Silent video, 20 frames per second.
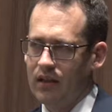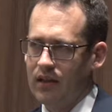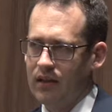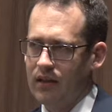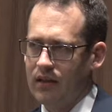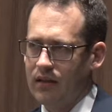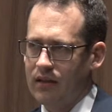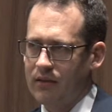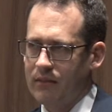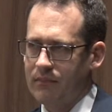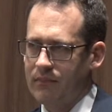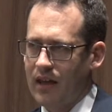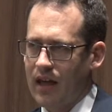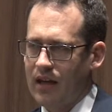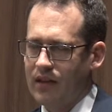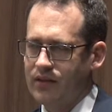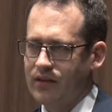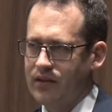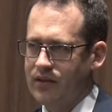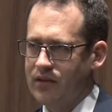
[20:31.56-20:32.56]
um,
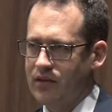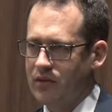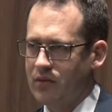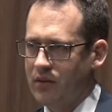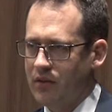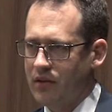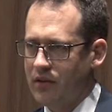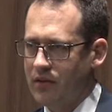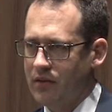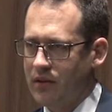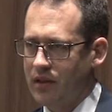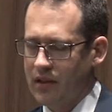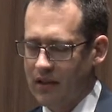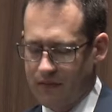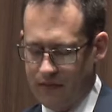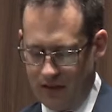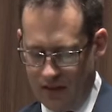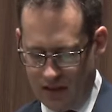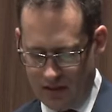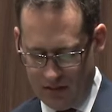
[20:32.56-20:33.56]
assets in North Korea,
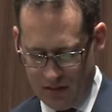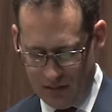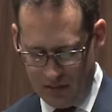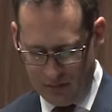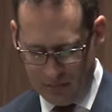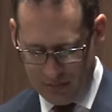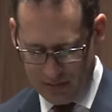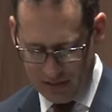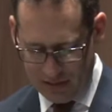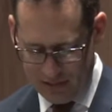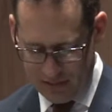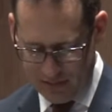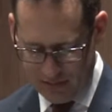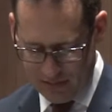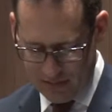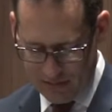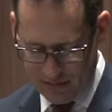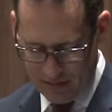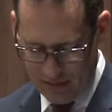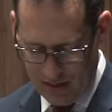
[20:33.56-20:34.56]
if not in other
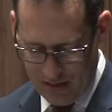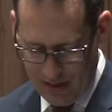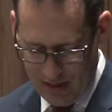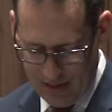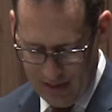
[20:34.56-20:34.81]
places.